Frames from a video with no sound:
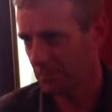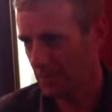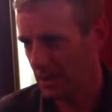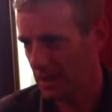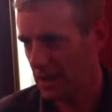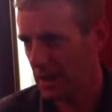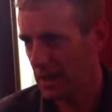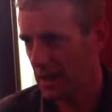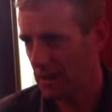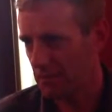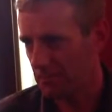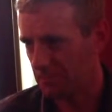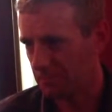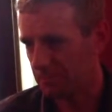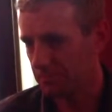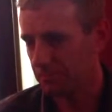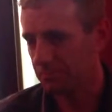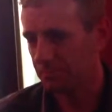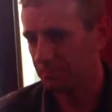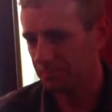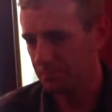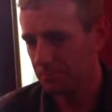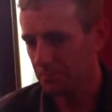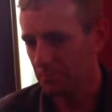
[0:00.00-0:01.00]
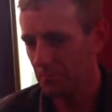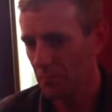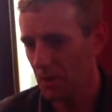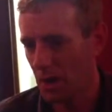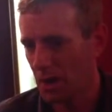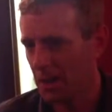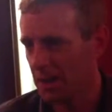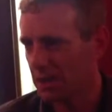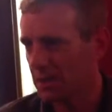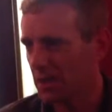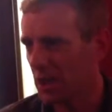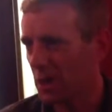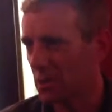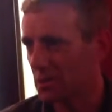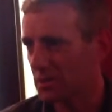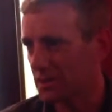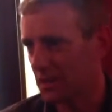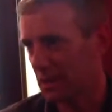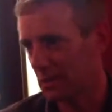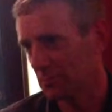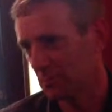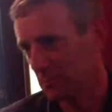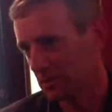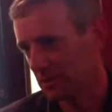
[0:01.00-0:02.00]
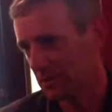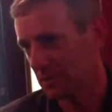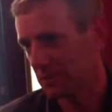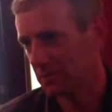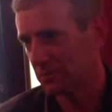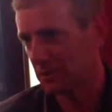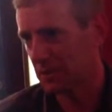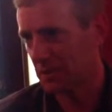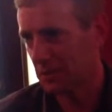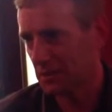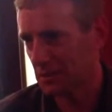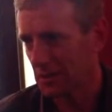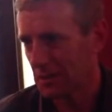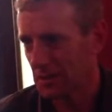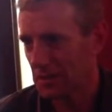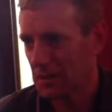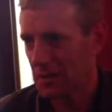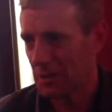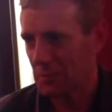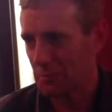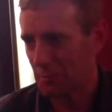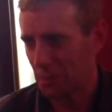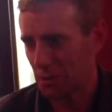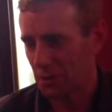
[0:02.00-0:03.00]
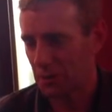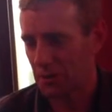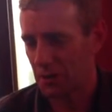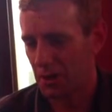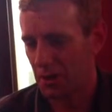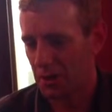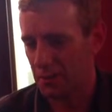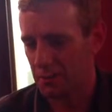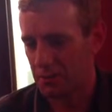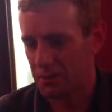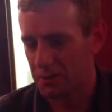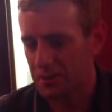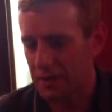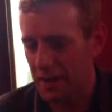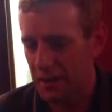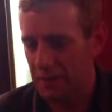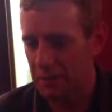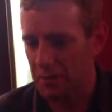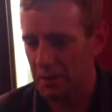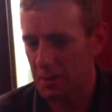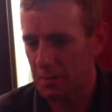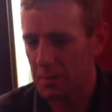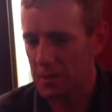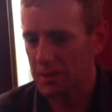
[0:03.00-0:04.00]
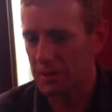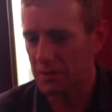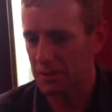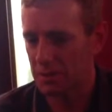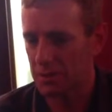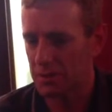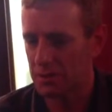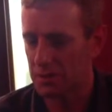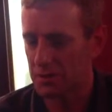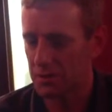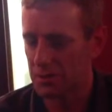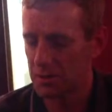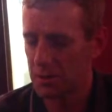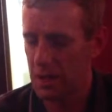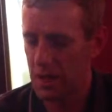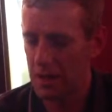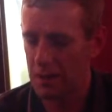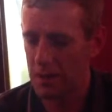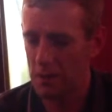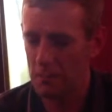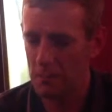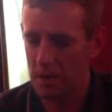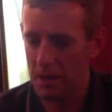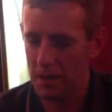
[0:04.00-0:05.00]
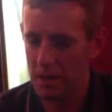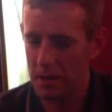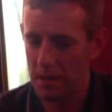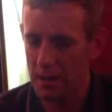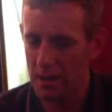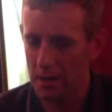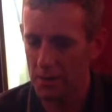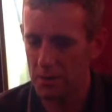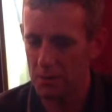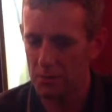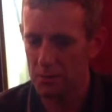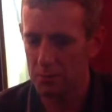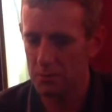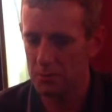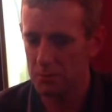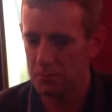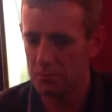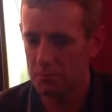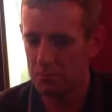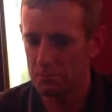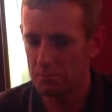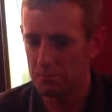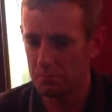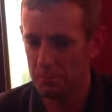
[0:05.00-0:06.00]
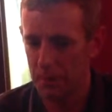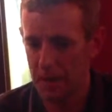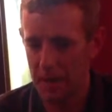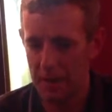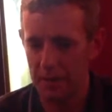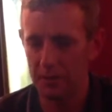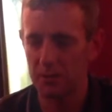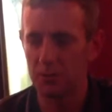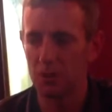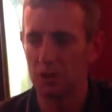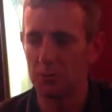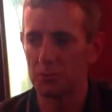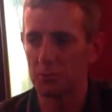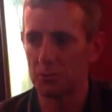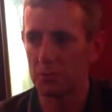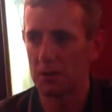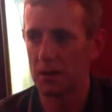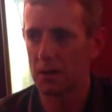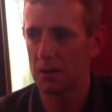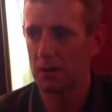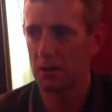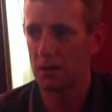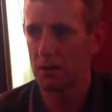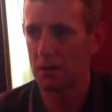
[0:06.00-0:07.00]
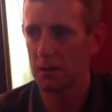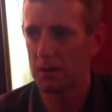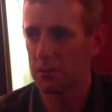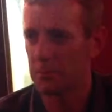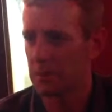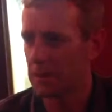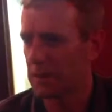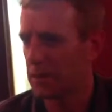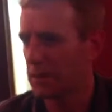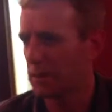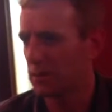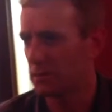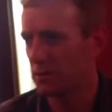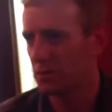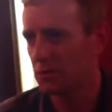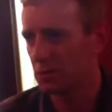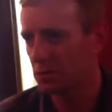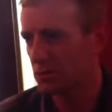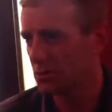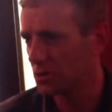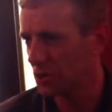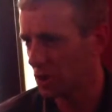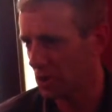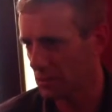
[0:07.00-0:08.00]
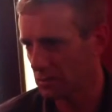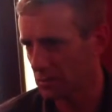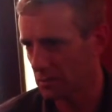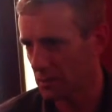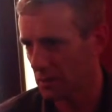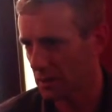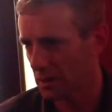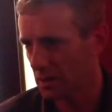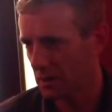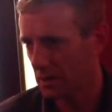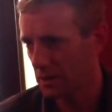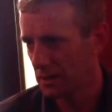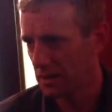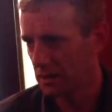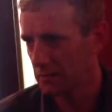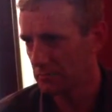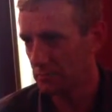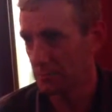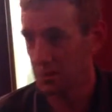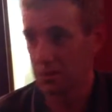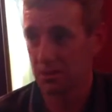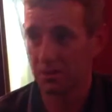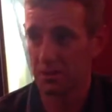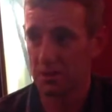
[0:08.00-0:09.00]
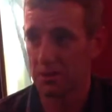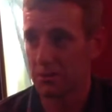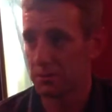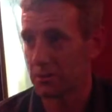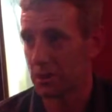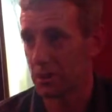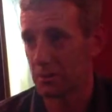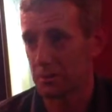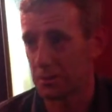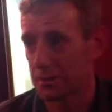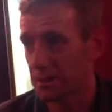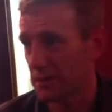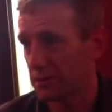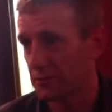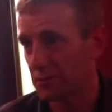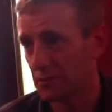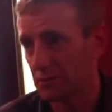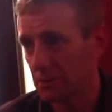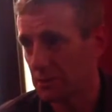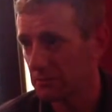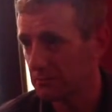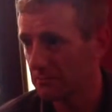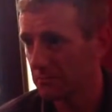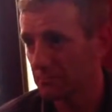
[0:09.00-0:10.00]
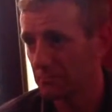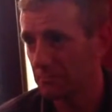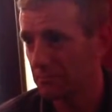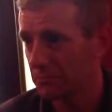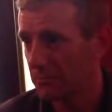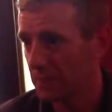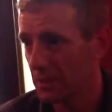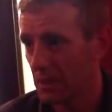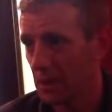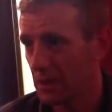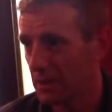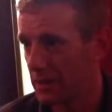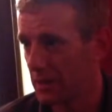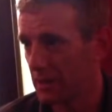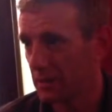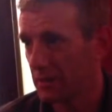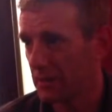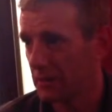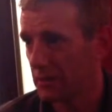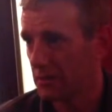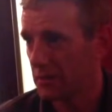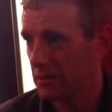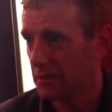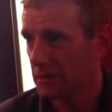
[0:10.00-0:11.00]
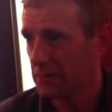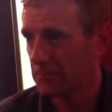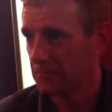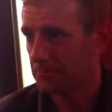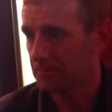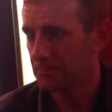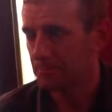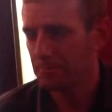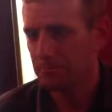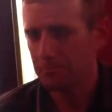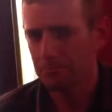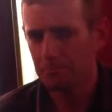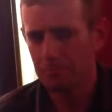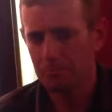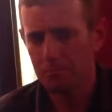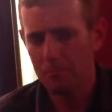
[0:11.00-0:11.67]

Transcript: Um, I didn't always help myself either, but I was definitely misunderstood. And no matter how bad times were, or no matter how good times were, music was always there for me. What type of music do you like?